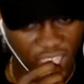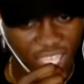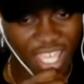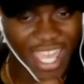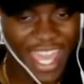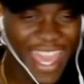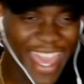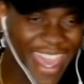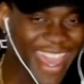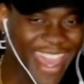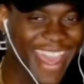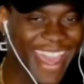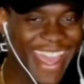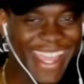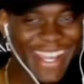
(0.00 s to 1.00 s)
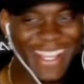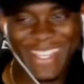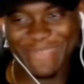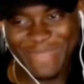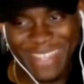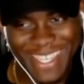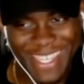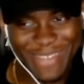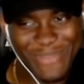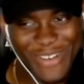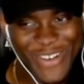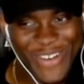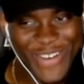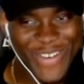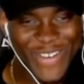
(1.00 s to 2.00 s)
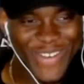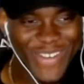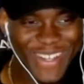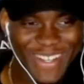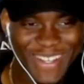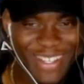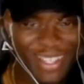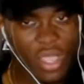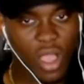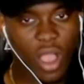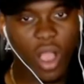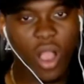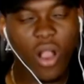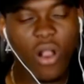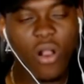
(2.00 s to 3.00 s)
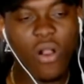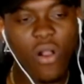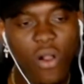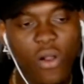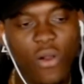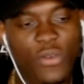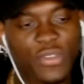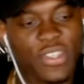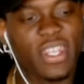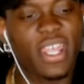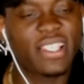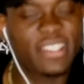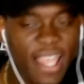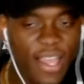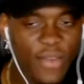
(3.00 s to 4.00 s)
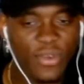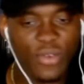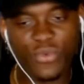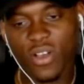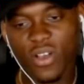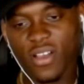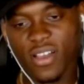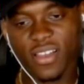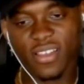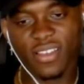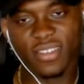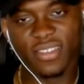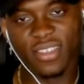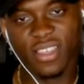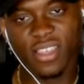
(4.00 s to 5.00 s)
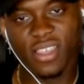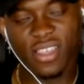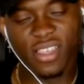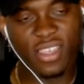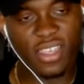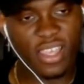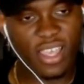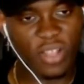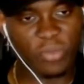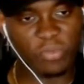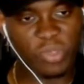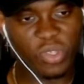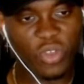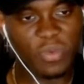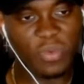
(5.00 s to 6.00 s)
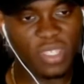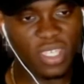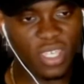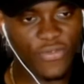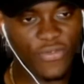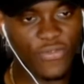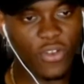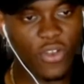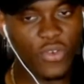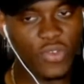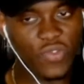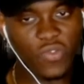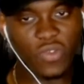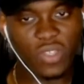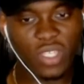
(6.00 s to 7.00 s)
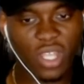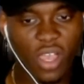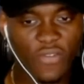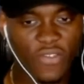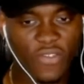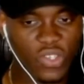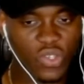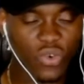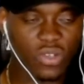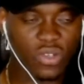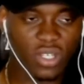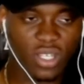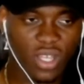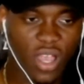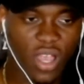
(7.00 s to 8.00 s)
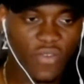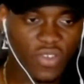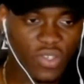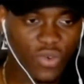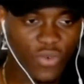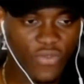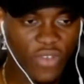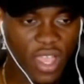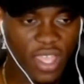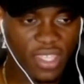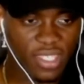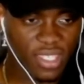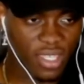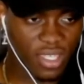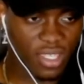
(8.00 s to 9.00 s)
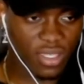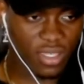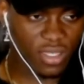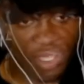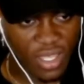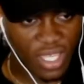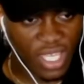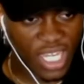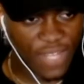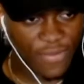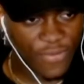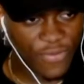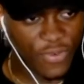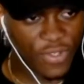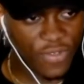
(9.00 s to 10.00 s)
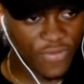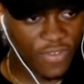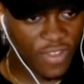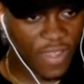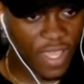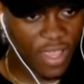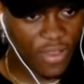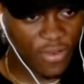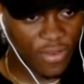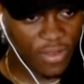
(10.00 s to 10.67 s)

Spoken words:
Yeah, look at me, bro. Oh, so that's how it works. It absorbs it, flows through to the other sword, and then the other sword fires it. Never thought you'd figure it out.